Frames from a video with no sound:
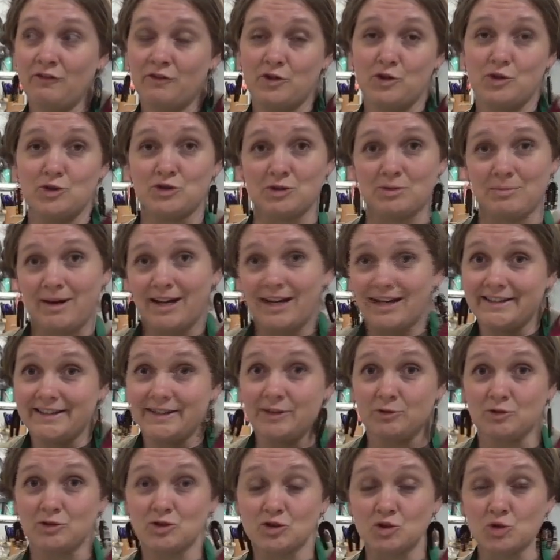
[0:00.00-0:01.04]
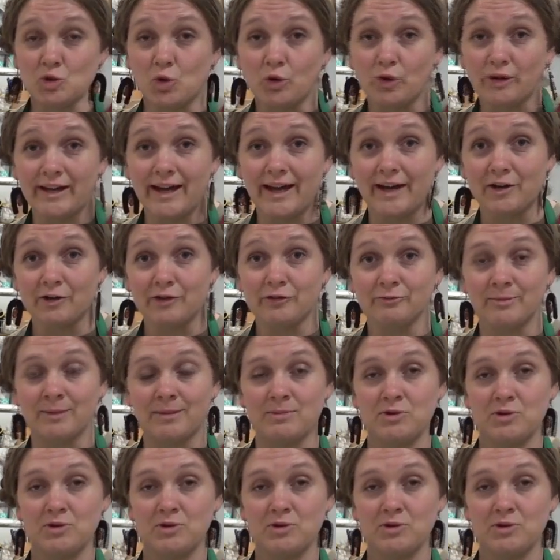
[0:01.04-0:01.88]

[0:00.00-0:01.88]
for you to a little story out of.